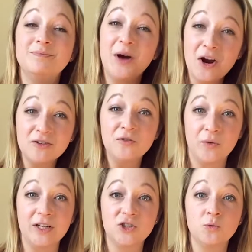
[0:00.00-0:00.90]
part of
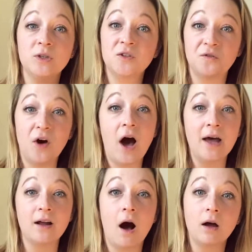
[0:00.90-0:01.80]
which was
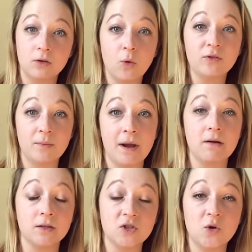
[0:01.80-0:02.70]
fought on North
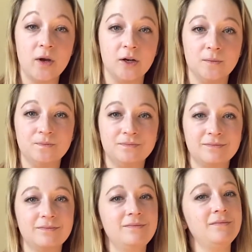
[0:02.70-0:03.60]
American soil.
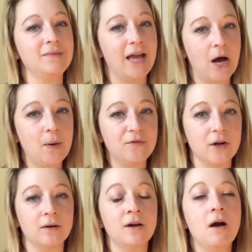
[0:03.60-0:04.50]

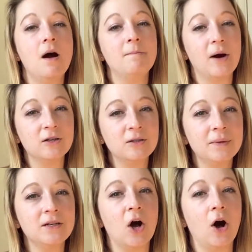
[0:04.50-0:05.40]
However,
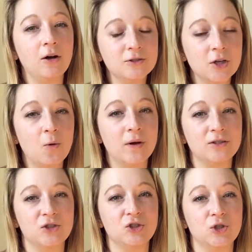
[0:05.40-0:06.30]
Parliament also
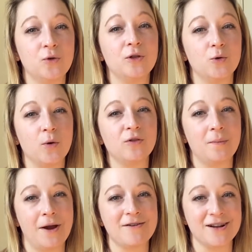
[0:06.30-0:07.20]
wanted to show the North
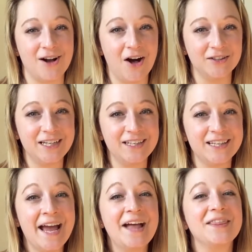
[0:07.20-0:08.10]
American colonies
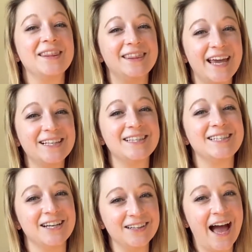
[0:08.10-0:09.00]
that they
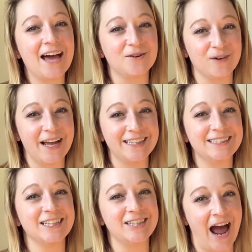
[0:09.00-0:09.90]
still had a right
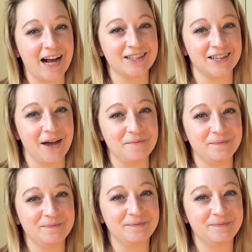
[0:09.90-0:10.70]
to tax them.